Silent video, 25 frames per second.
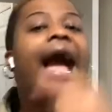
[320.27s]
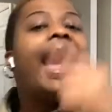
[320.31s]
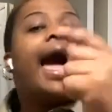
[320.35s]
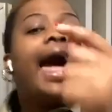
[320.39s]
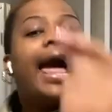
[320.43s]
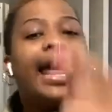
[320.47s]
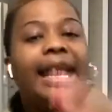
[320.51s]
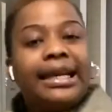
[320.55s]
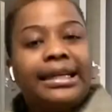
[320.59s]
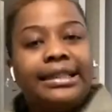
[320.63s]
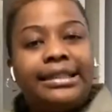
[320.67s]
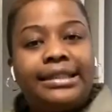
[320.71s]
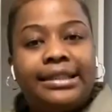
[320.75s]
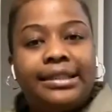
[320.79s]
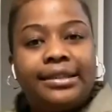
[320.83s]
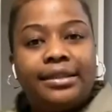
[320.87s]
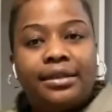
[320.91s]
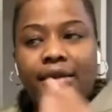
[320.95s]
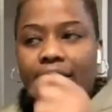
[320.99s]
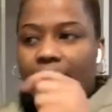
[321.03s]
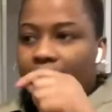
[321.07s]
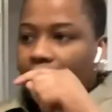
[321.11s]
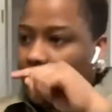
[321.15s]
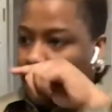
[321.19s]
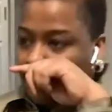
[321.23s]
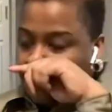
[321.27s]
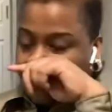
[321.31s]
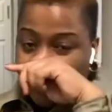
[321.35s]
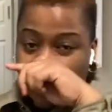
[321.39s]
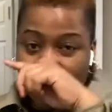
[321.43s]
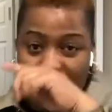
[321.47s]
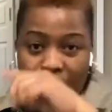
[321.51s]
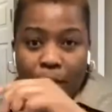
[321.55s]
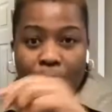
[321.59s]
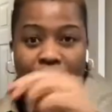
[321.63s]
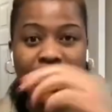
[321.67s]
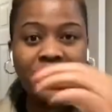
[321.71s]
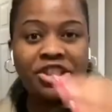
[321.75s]
And
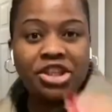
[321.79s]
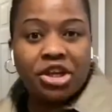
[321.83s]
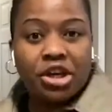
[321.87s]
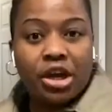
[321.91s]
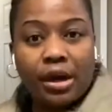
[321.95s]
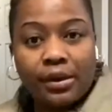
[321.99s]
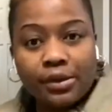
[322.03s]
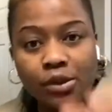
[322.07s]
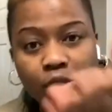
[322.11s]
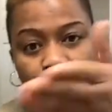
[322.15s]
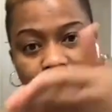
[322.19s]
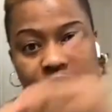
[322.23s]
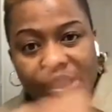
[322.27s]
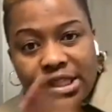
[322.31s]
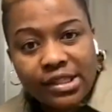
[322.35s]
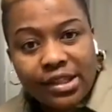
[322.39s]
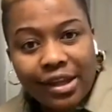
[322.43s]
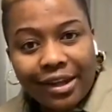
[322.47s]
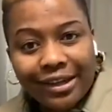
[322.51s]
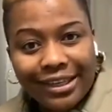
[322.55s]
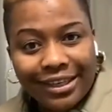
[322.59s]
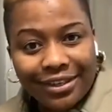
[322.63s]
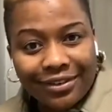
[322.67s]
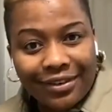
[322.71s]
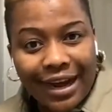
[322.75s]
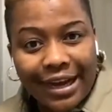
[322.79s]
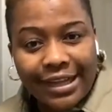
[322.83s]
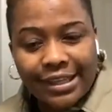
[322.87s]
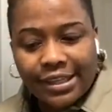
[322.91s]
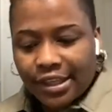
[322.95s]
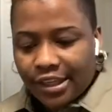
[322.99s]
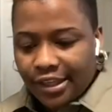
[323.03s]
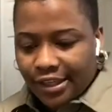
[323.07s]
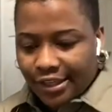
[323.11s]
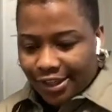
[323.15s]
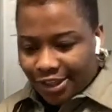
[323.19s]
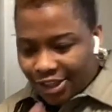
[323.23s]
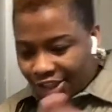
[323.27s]
so when she comes with study, right,
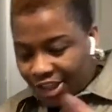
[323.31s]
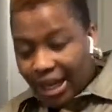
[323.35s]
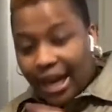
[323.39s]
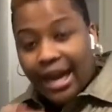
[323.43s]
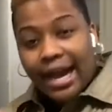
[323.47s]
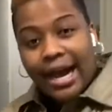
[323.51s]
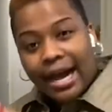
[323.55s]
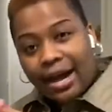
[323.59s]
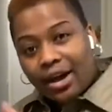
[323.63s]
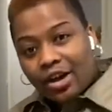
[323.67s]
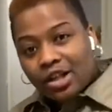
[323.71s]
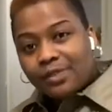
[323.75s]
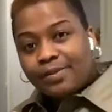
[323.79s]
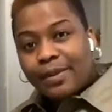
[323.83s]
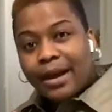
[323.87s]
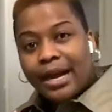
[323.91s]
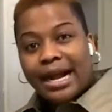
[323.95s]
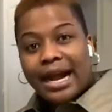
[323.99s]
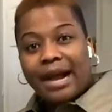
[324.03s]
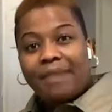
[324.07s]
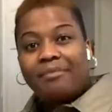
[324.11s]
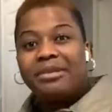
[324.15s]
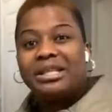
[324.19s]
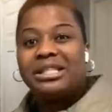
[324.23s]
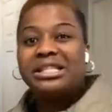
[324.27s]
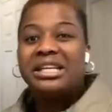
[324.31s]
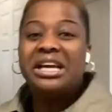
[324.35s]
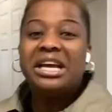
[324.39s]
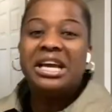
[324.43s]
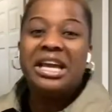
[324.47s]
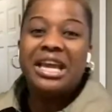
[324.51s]
she and her husband can meet.